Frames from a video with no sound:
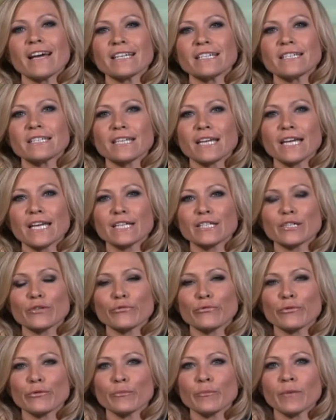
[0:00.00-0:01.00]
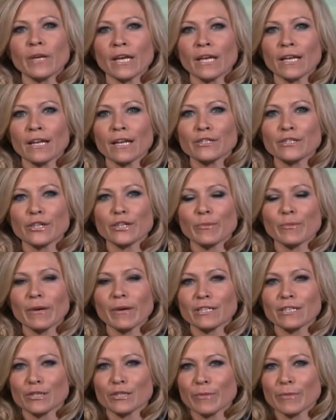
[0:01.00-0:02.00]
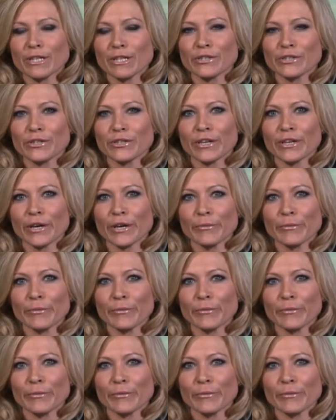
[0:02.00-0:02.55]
is it from me. Let's go back to the main studio.